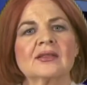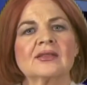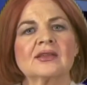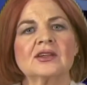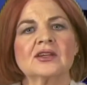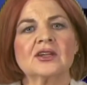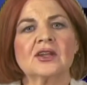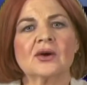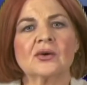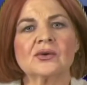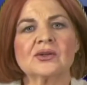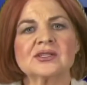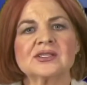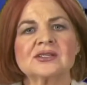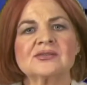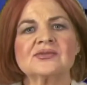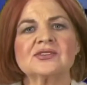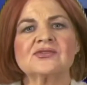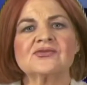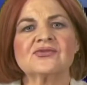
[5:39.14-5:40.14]
The
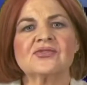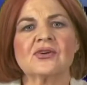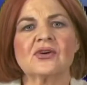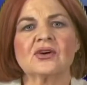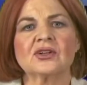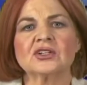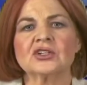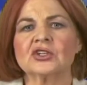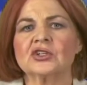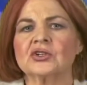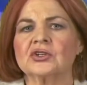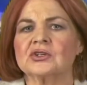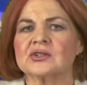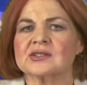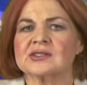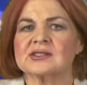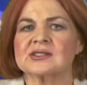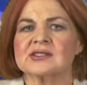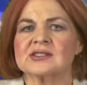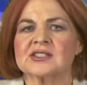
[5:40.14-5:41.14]
notice of default
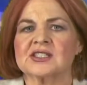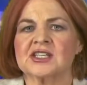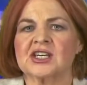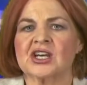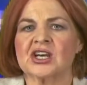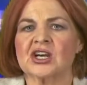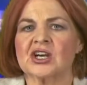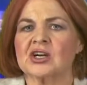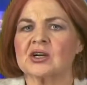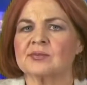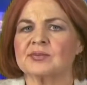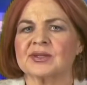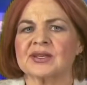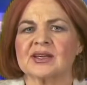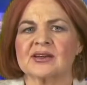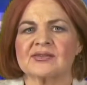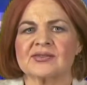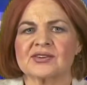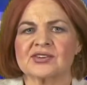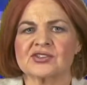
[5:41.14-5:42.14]
looks
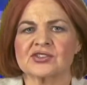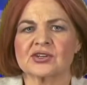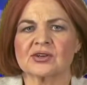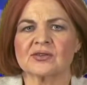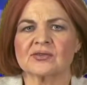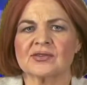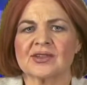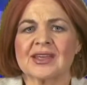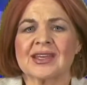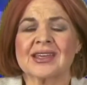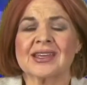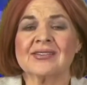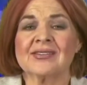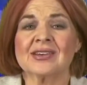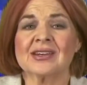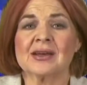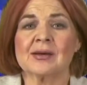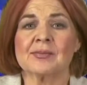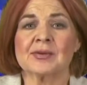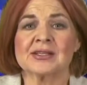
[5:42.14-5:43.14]
terribly official,
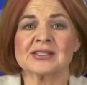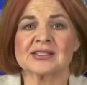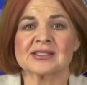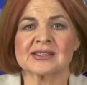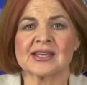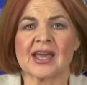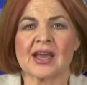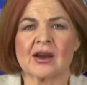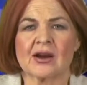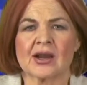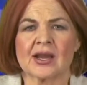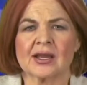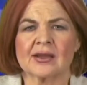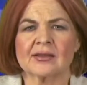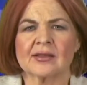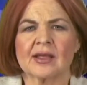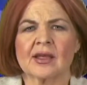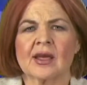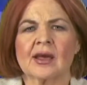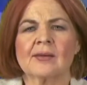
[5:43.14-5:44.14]
even a bit scary,
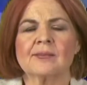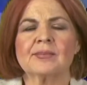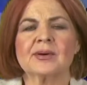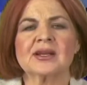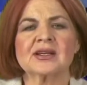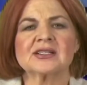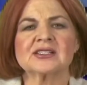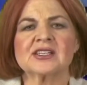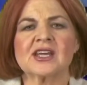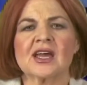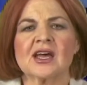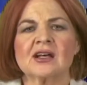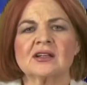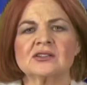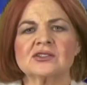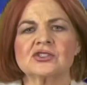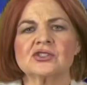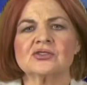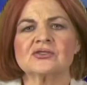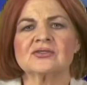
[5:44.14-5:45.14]
but it
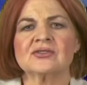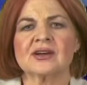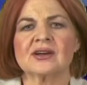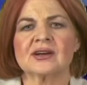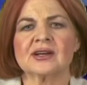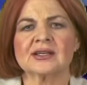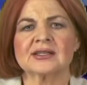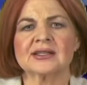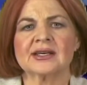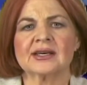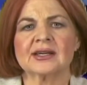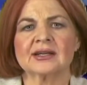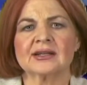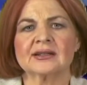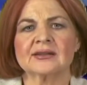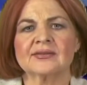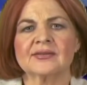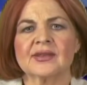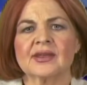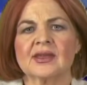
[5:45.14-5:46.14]
tells you very
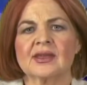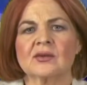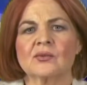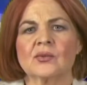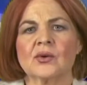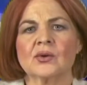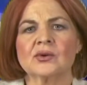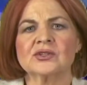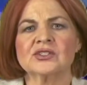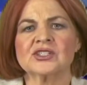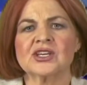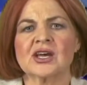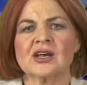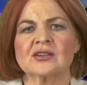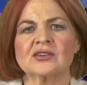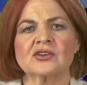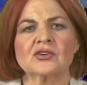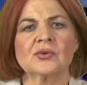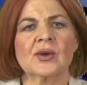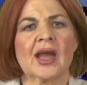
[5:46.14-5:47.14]
little. It won't
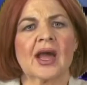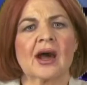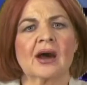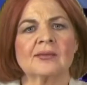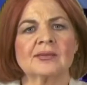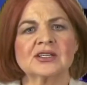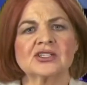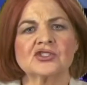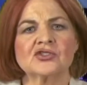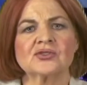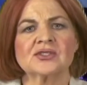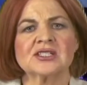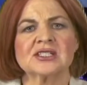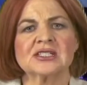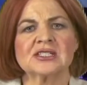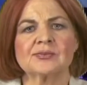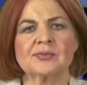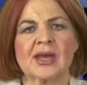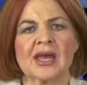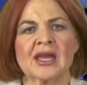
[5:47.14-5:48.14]
tell you how much you
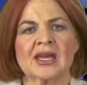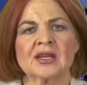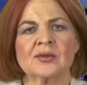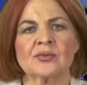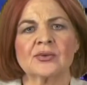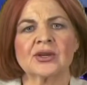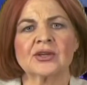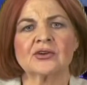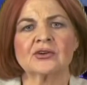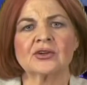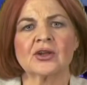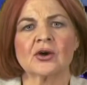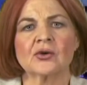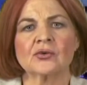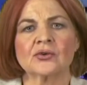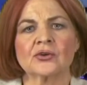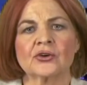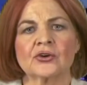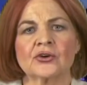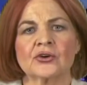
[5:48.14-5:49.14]
need to pay to bring your
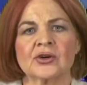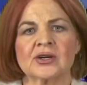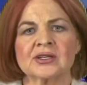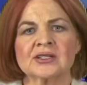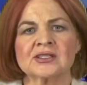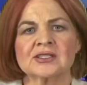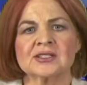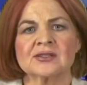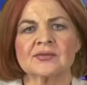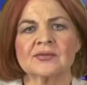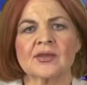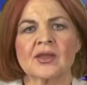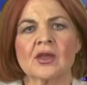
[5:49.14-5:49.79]
loan current,